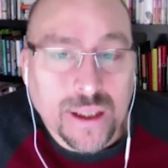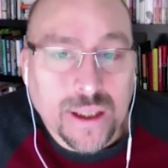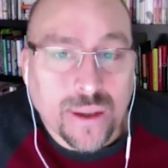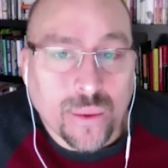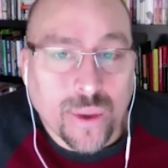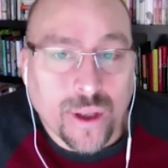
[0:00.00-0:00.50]

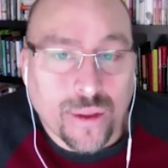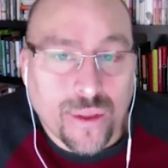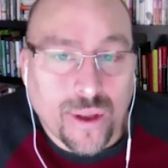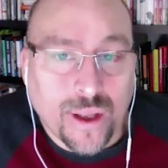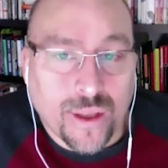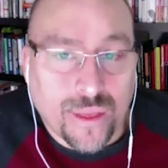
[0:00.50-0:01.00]
with
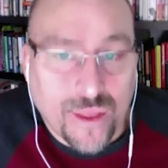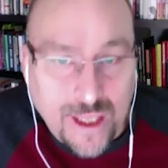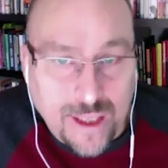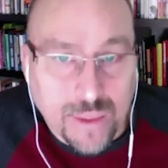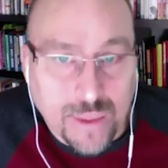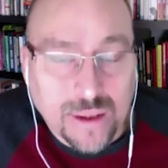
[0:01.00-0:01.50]
a
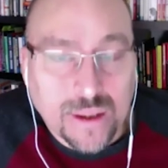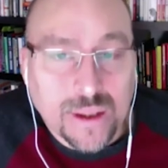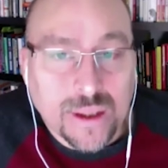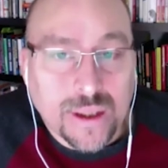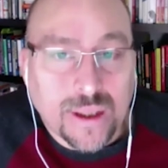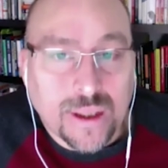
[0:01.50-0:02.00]
theme
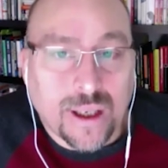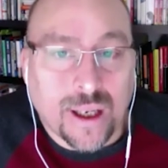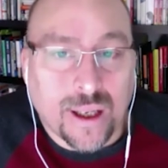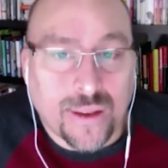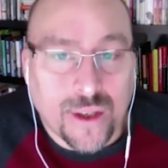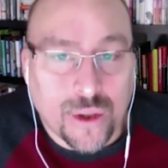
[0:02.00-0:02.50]

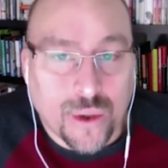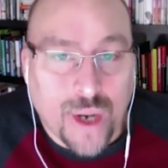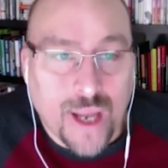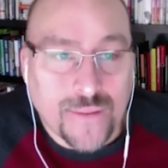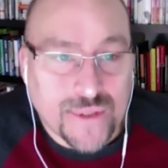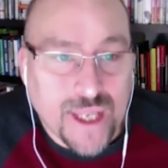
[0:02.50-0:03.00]
that
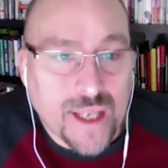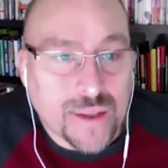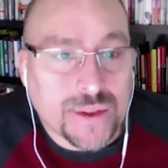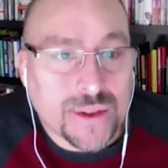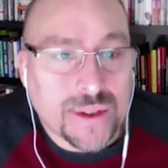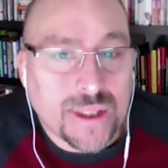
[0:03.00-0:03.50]
drives
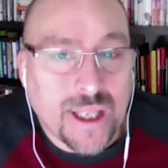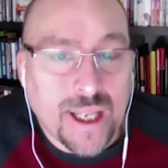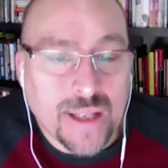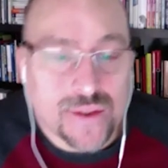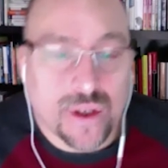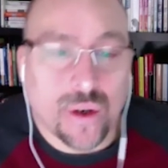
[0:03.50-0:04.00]
sales.
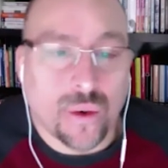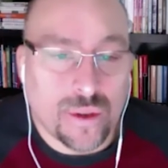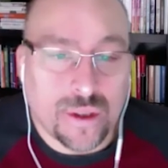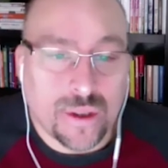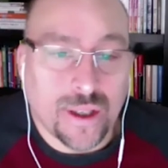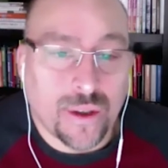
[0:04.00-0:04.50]
And so
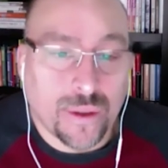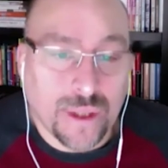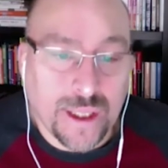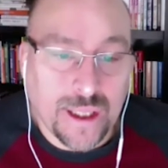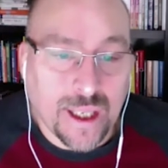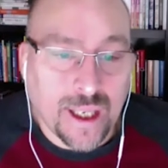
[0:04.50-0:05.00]

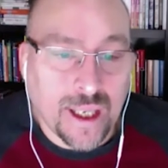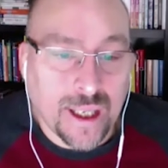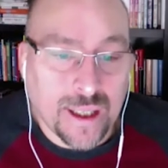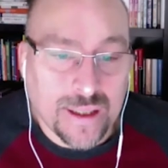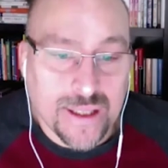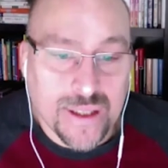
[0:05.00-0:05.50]
literally
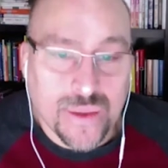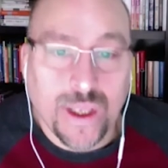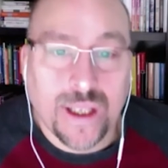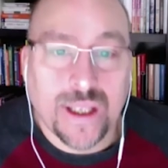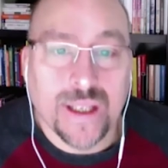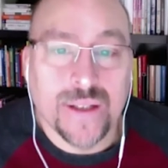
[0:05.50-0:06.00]
this
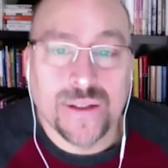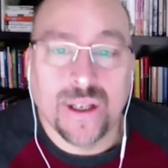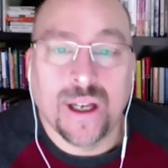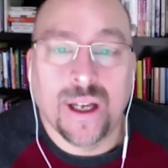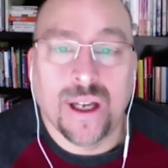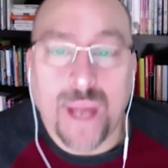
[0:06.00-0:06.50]
week is
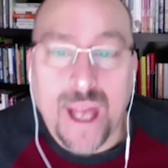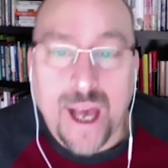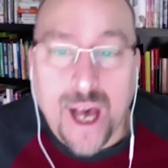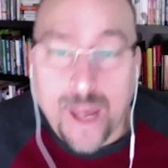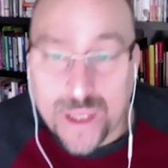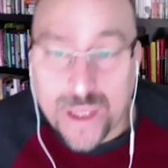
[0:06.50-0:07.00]

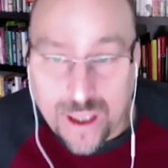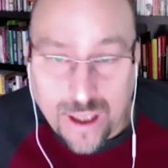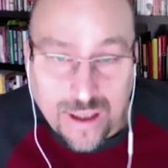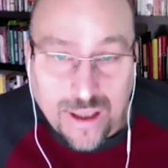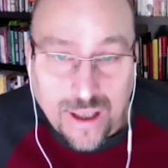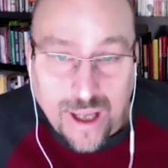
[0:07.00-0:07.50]
hopping
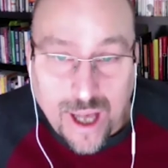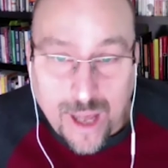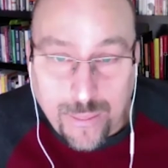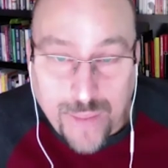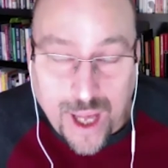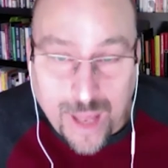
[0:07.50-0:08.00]

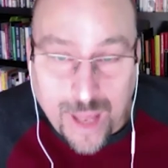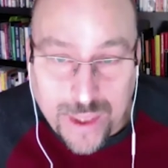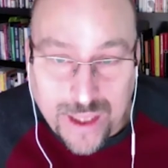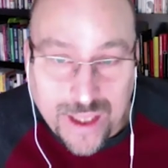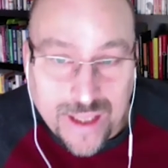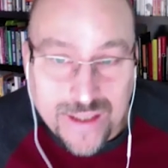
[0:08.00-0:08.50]

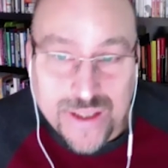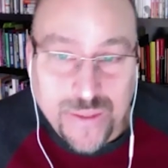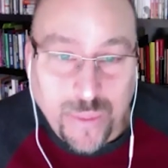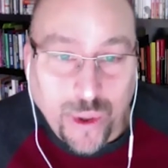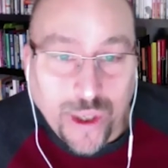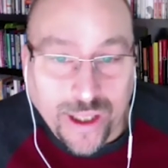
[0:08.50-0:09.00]
into
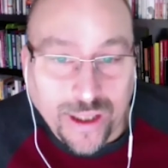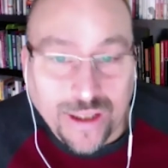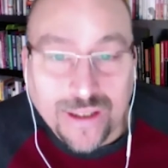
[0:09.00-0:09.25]
spring,